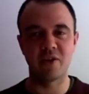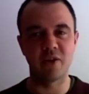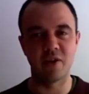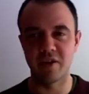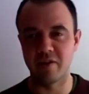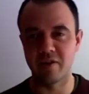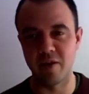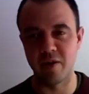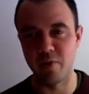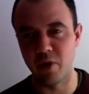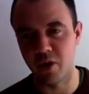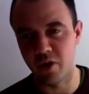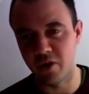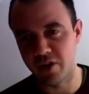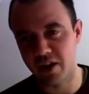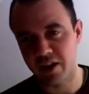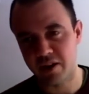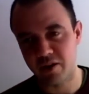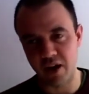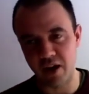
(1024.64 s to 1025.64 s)
couldn't agree more.
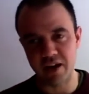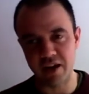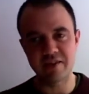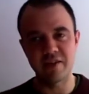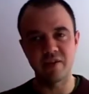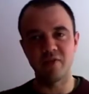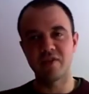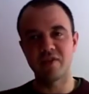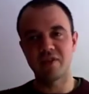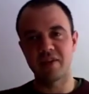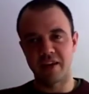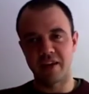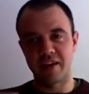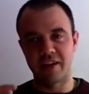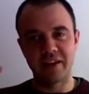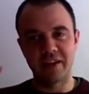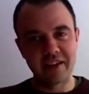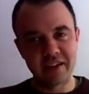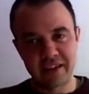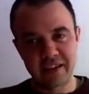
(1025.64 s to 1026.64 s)
That
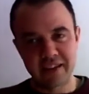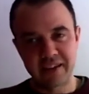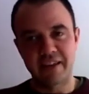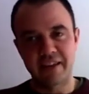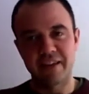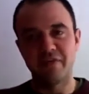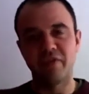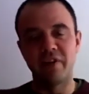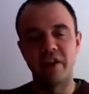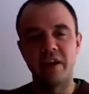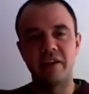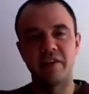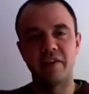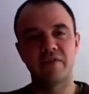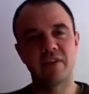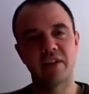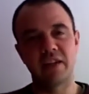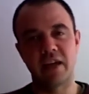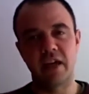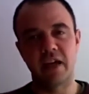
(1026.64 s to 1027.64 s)
creativity, feeling
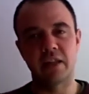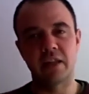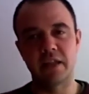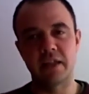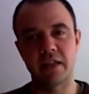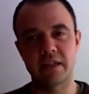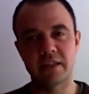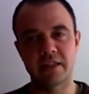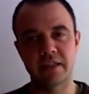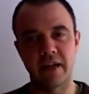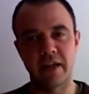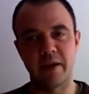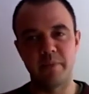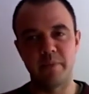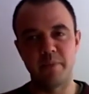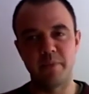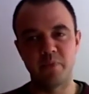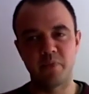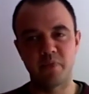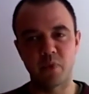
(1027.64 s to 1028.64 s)
of togetherness,
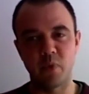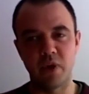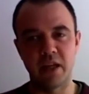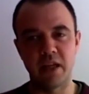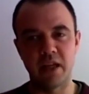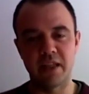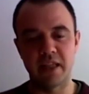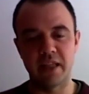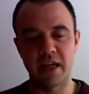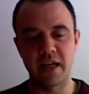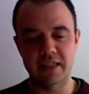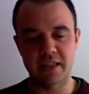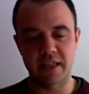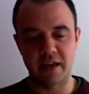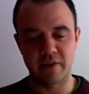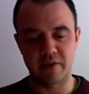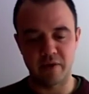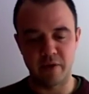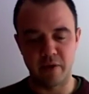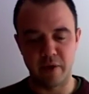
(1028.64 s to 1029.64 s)
we need that to
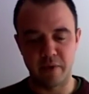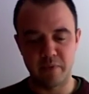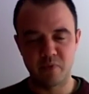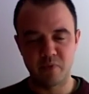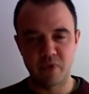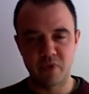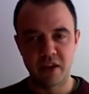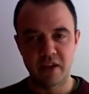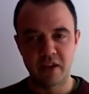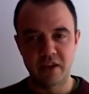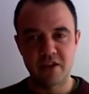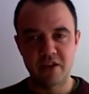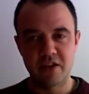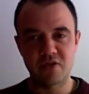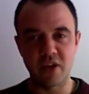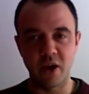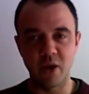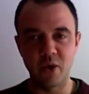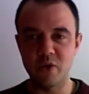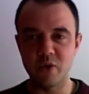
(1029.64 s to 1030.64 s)
get through it.
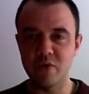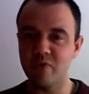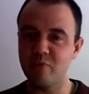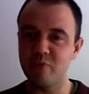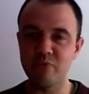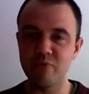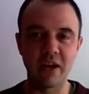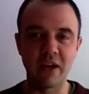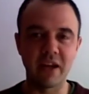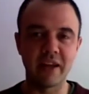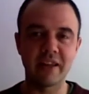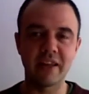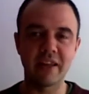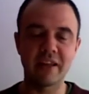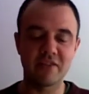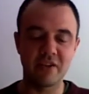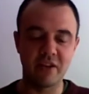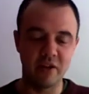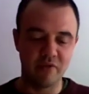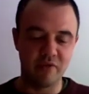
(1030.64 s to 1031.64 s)
So brilliant.
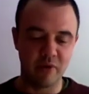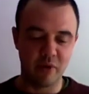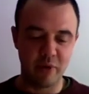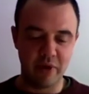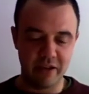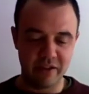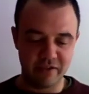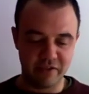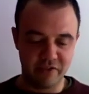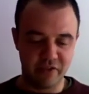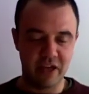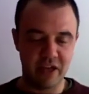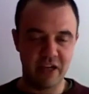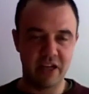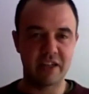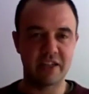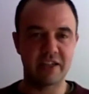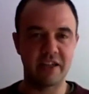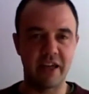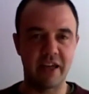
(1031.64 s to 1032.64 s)
That's a lovely way to
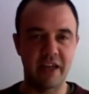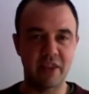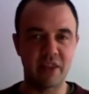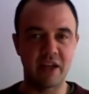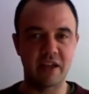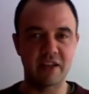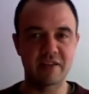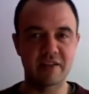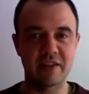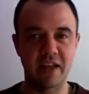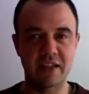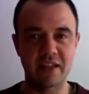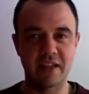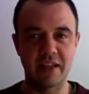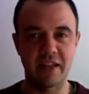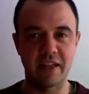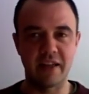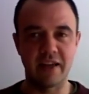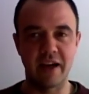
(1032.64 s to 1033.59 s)
finish. Thanks, Natalie.